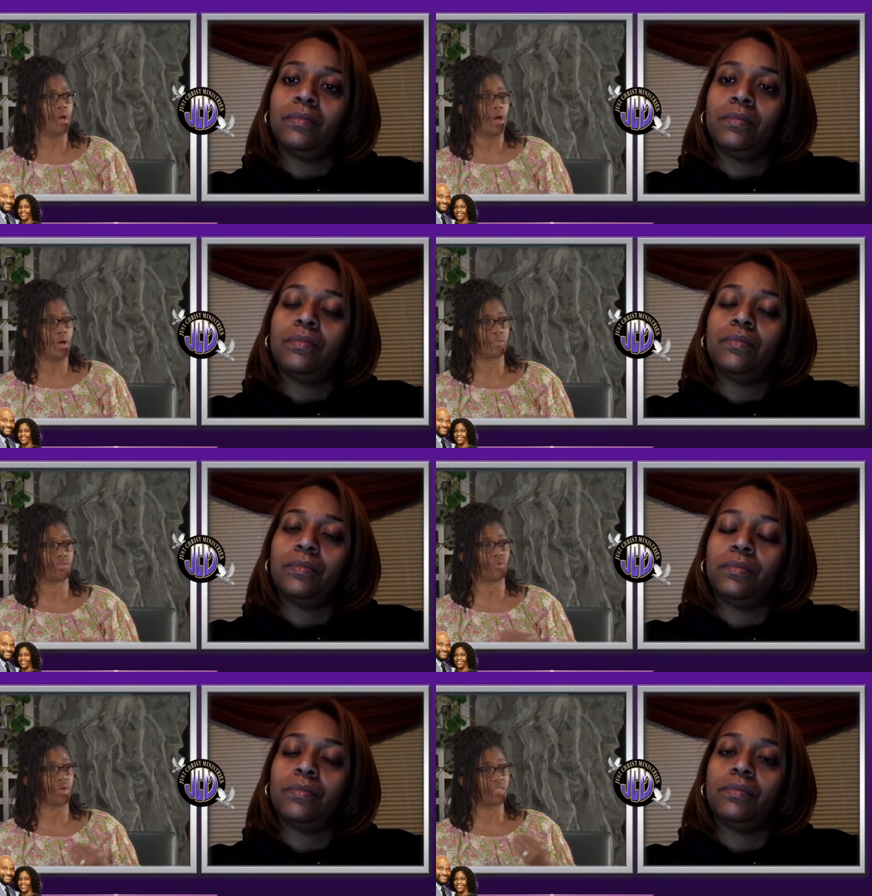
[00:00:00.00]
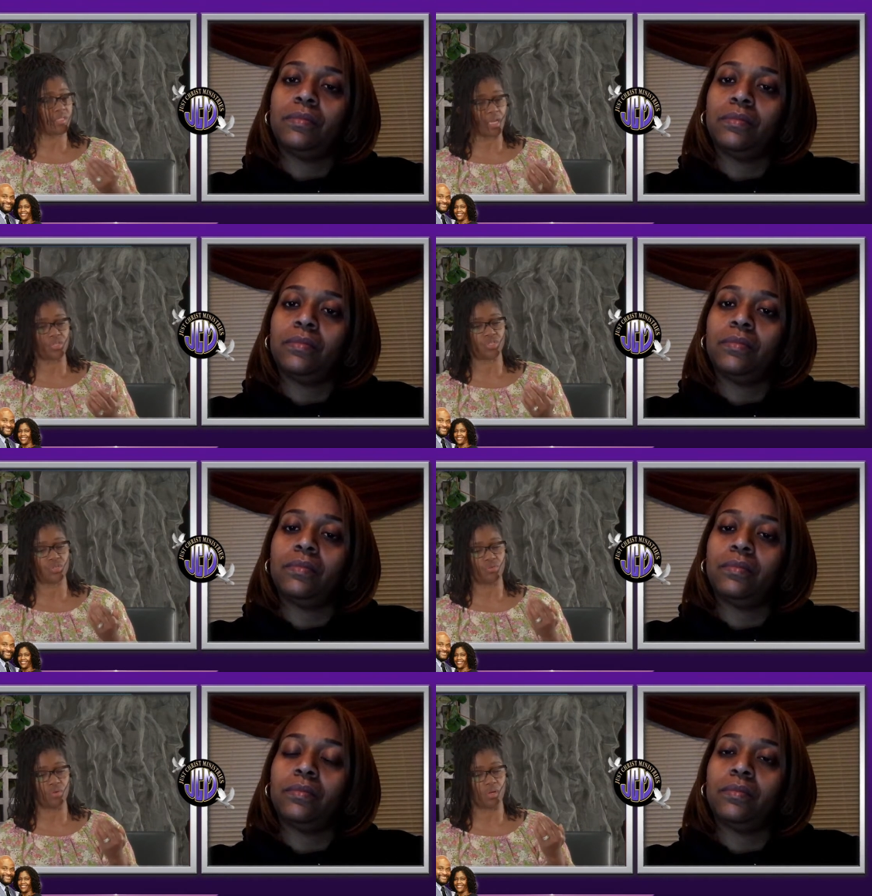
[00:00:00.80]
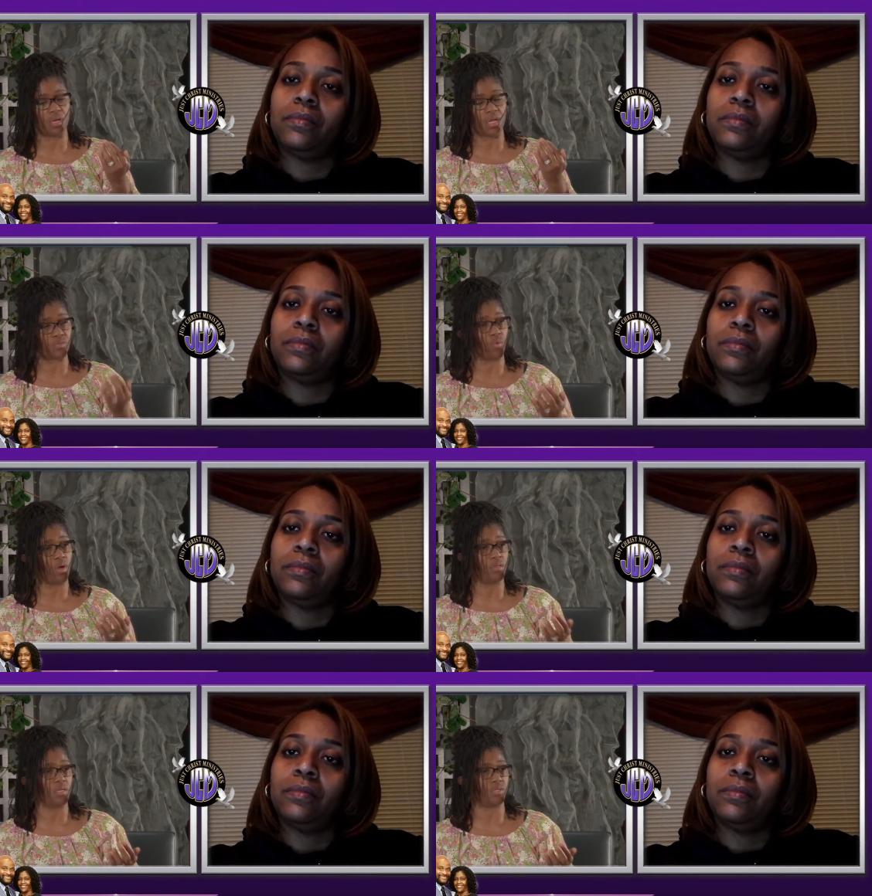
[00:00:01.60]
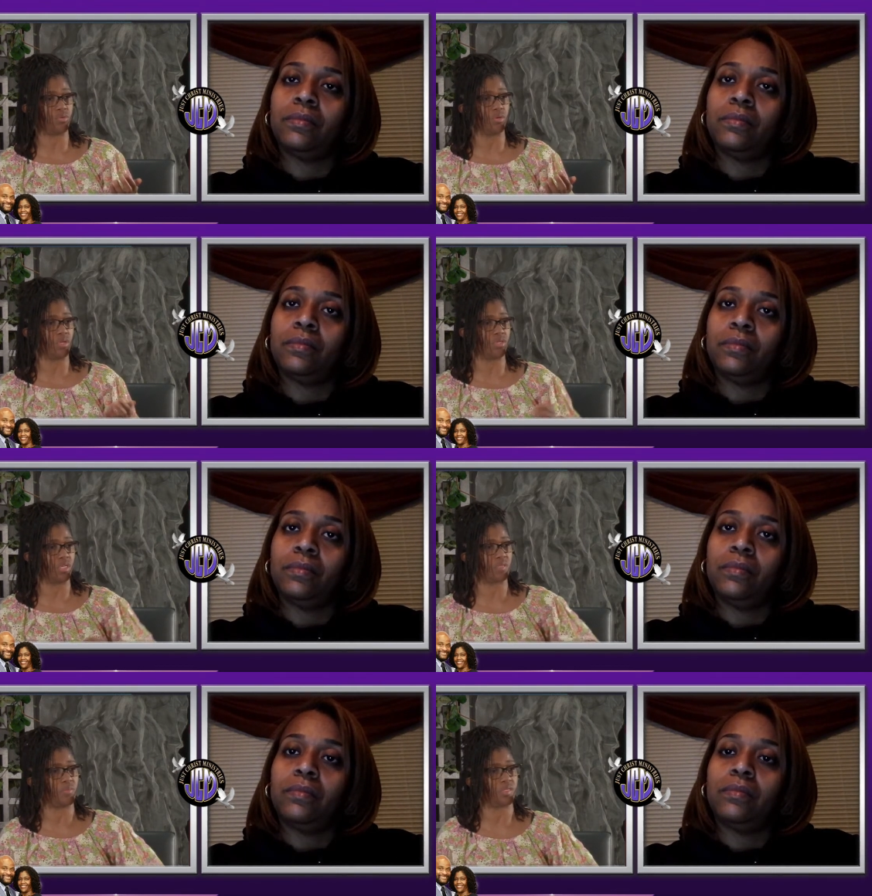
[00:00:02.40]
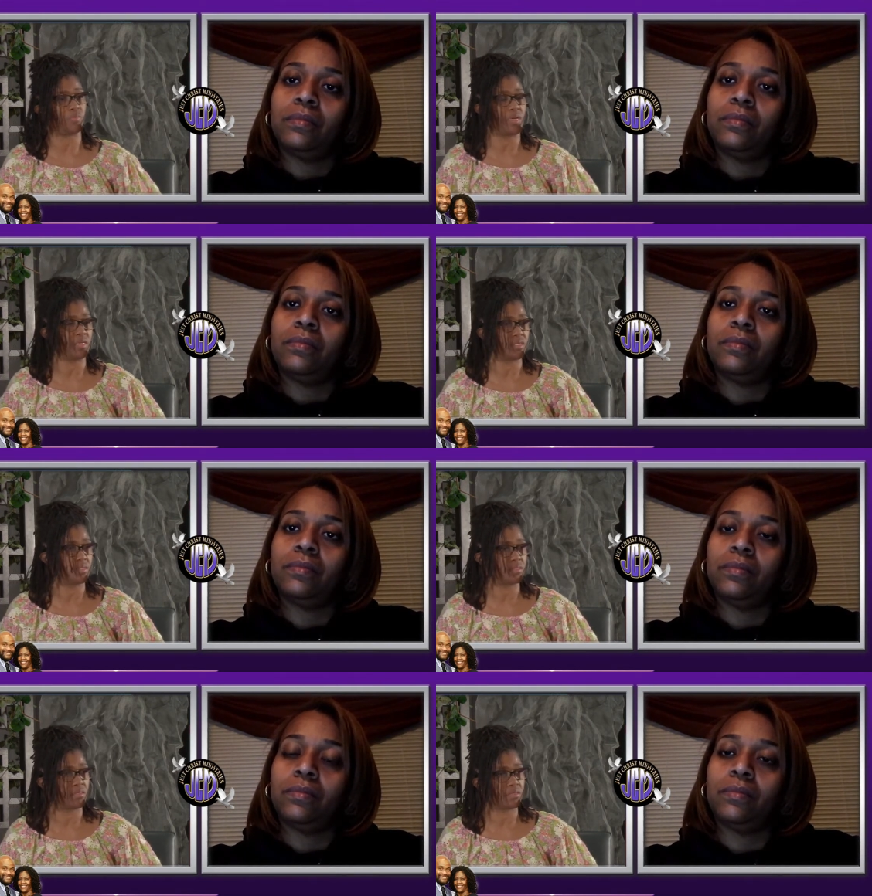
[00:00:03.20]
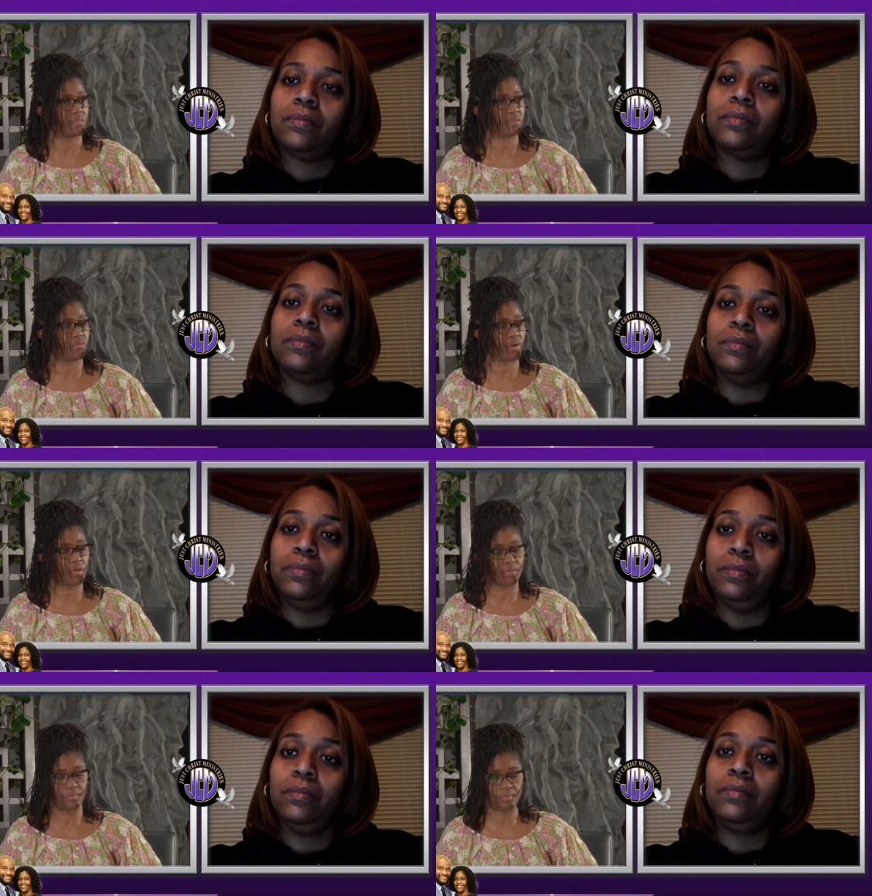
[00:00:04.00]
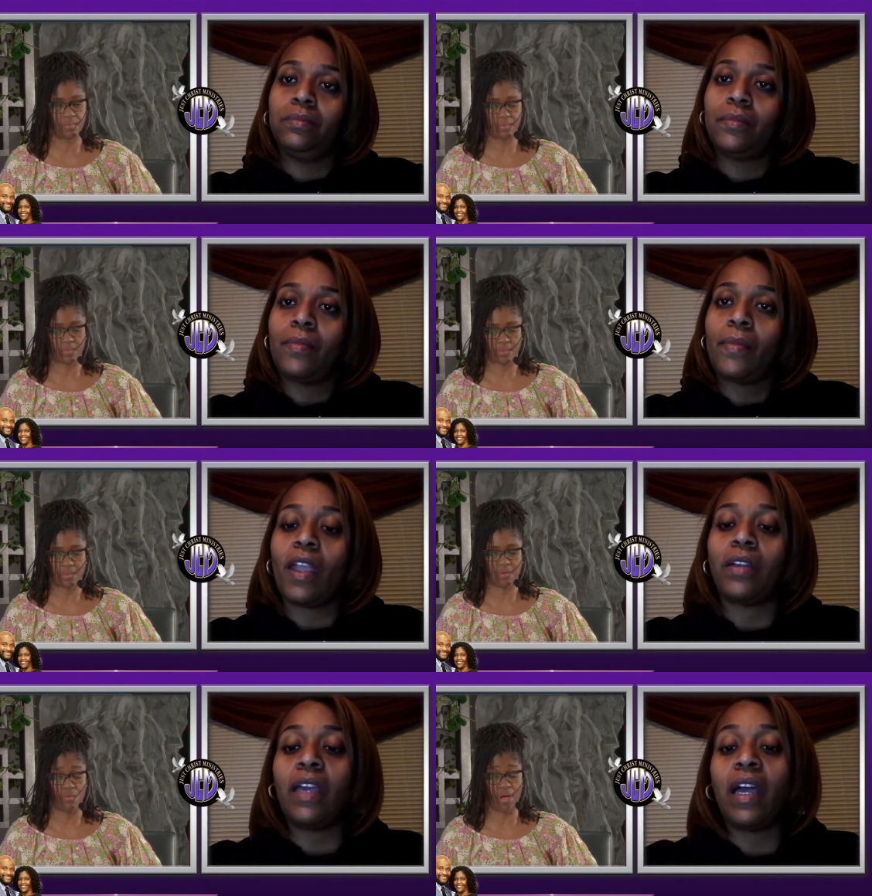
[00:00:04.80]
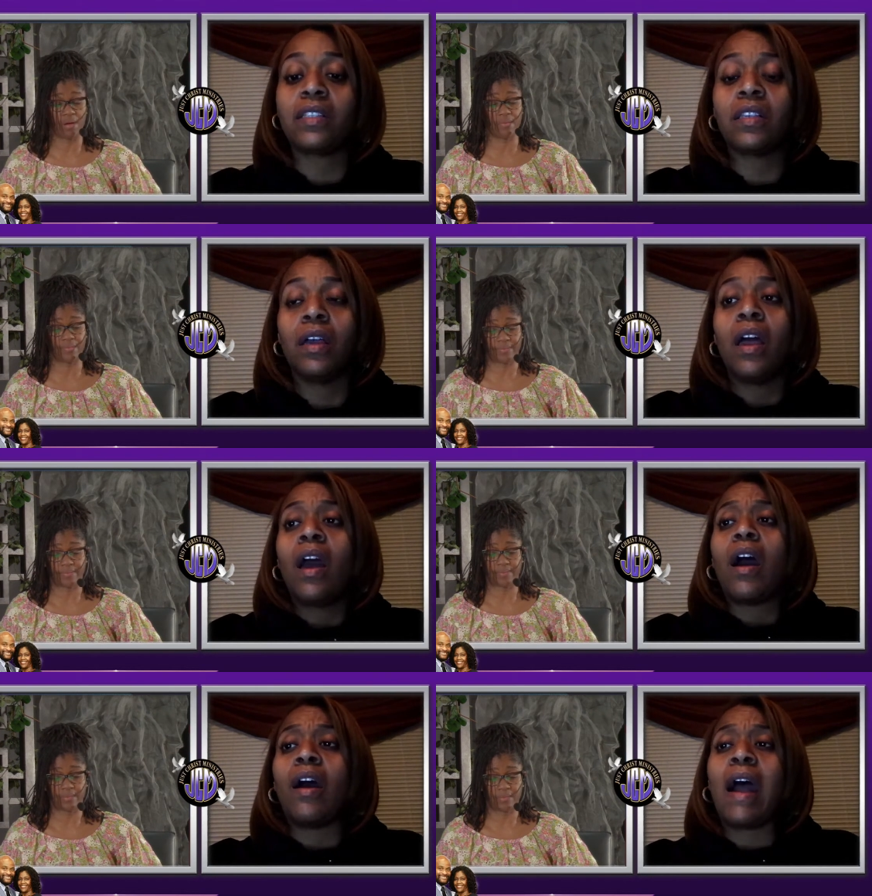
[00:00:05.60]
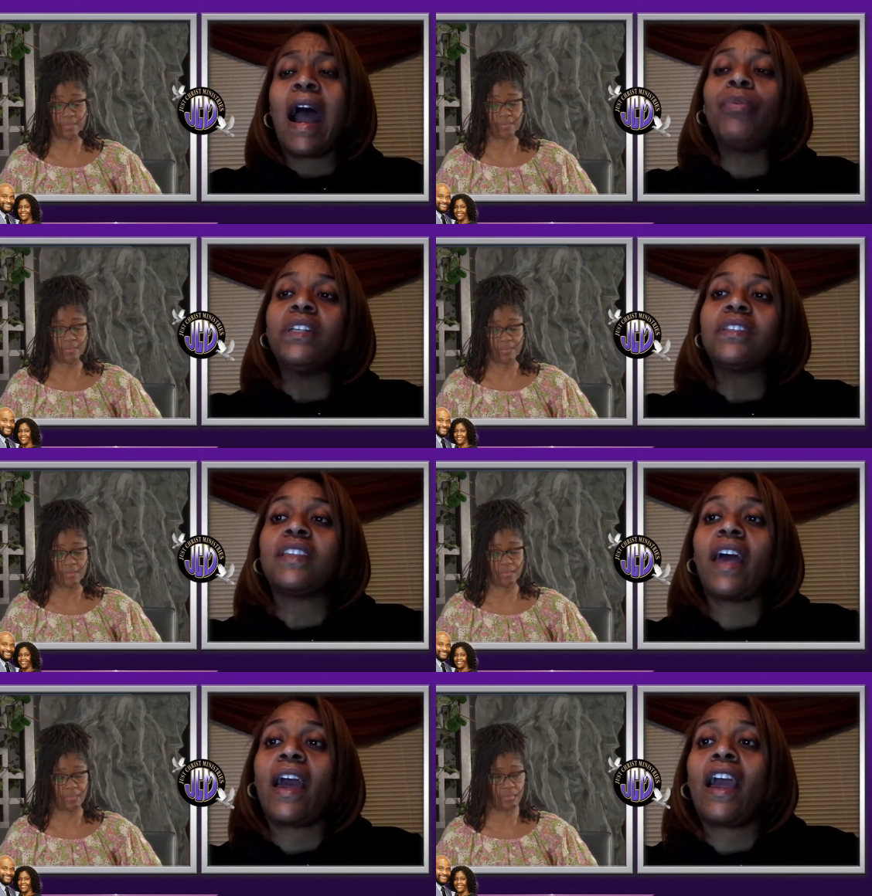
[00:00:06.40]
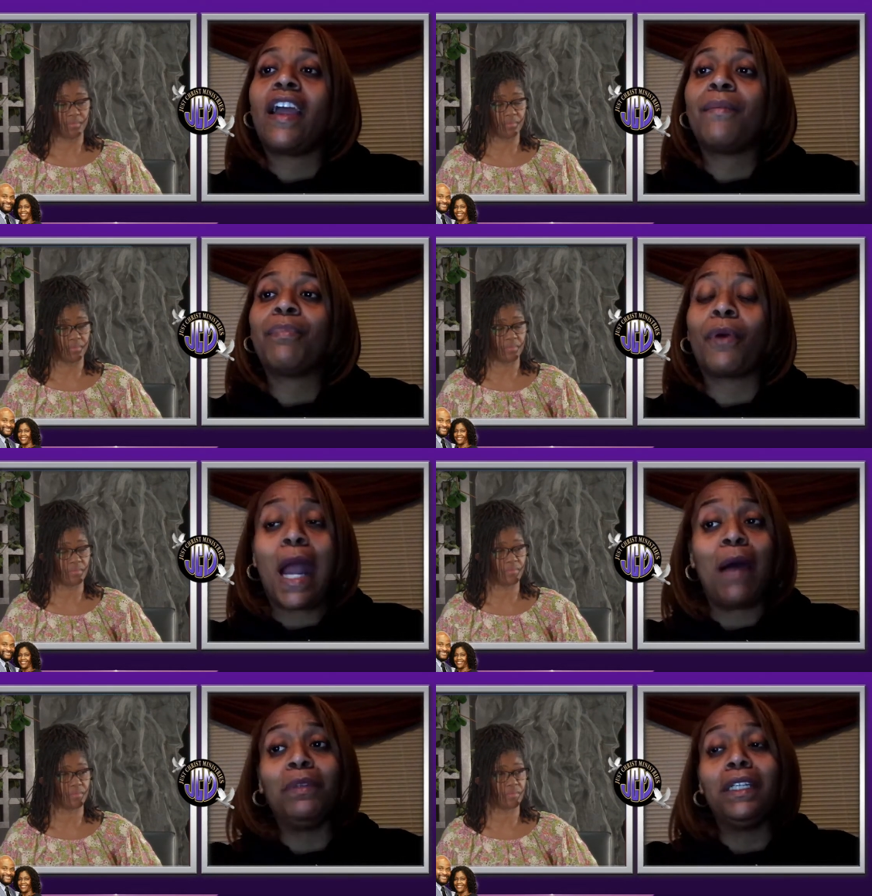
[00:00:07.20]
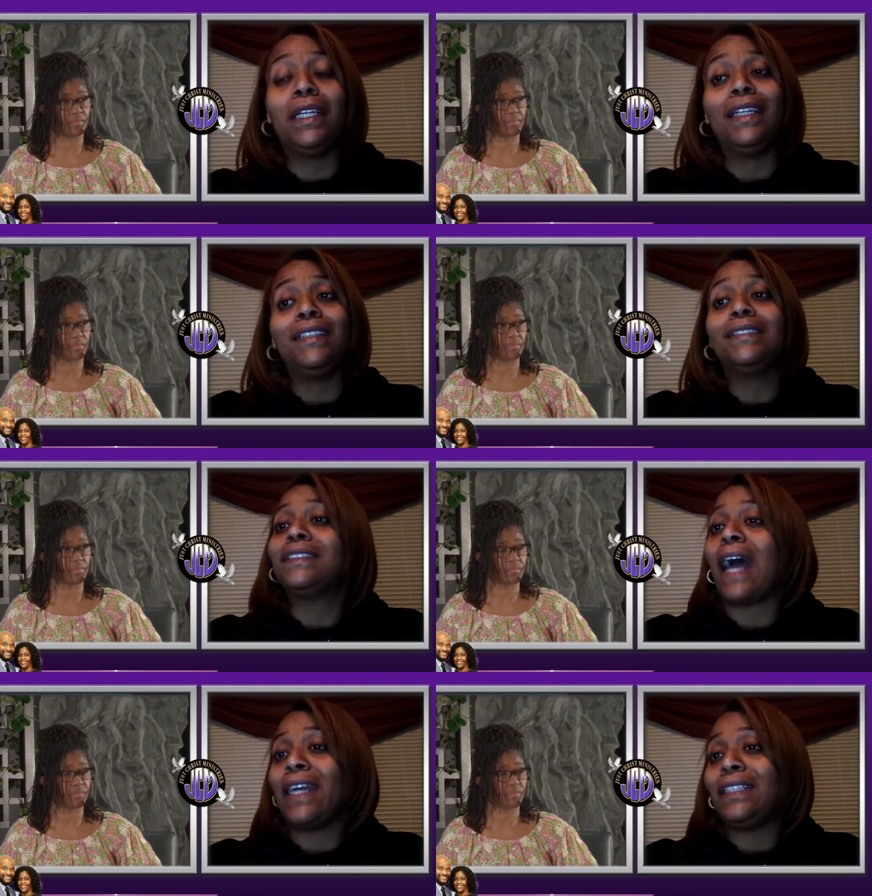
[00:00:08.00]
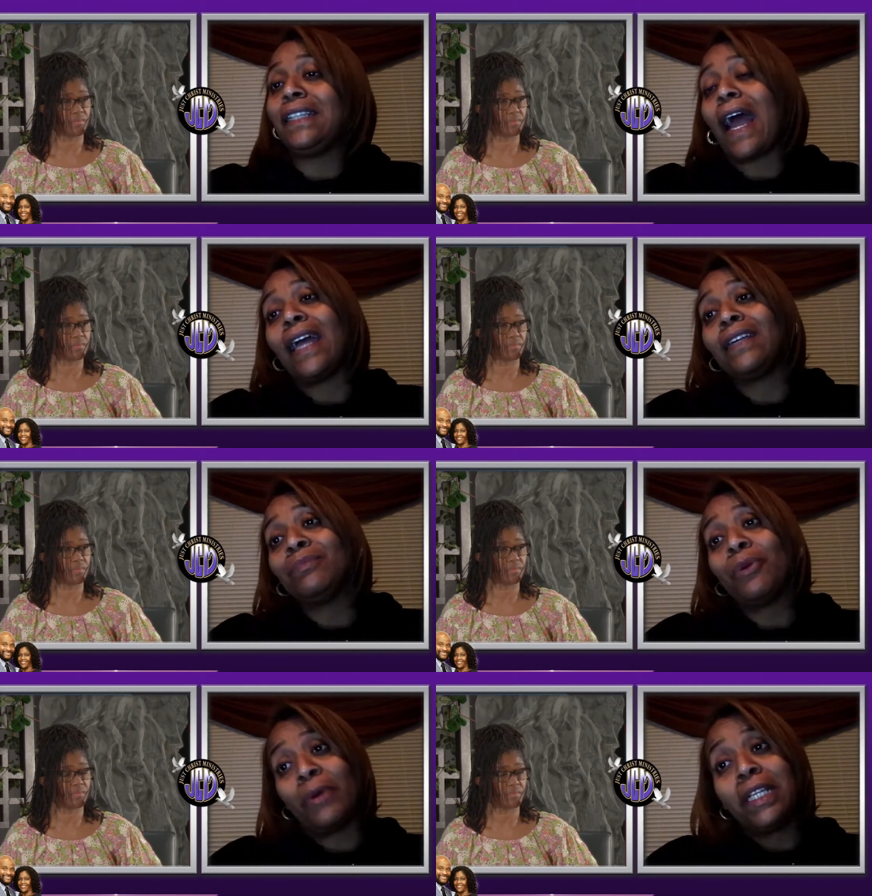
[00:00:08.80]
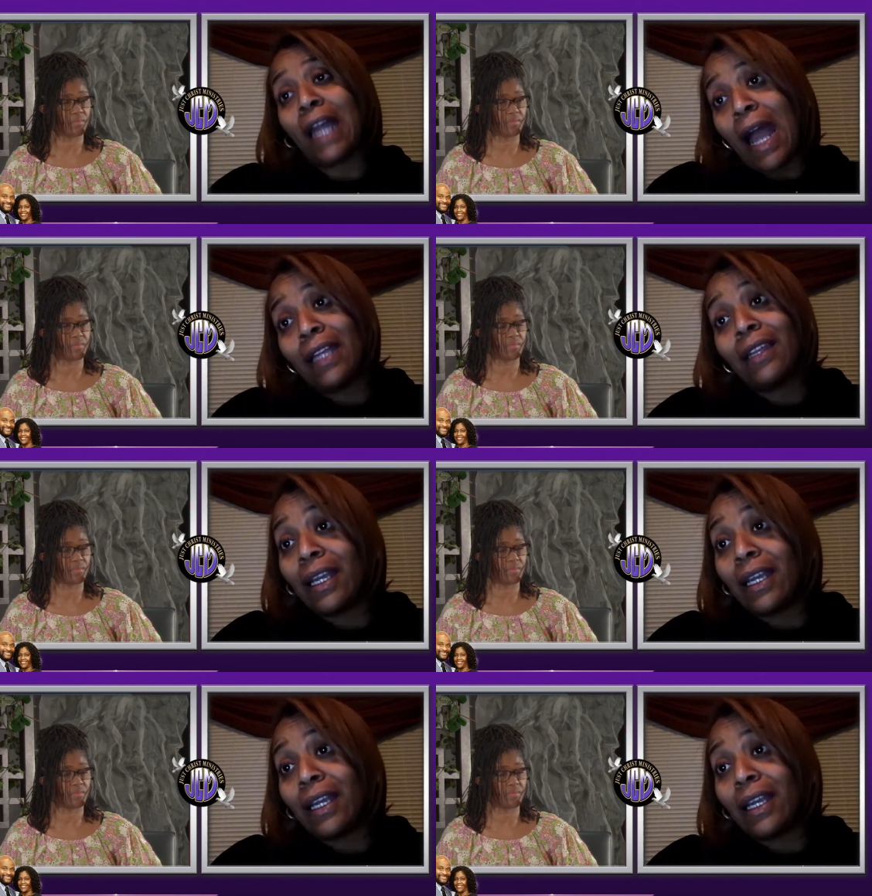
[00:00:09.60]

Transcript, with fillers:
Speaker 1: Uh, so it takes you as well into an adjustment space, right? Mm-hmm.
Speaker 2: Wow. Yes. I would say probably 99.9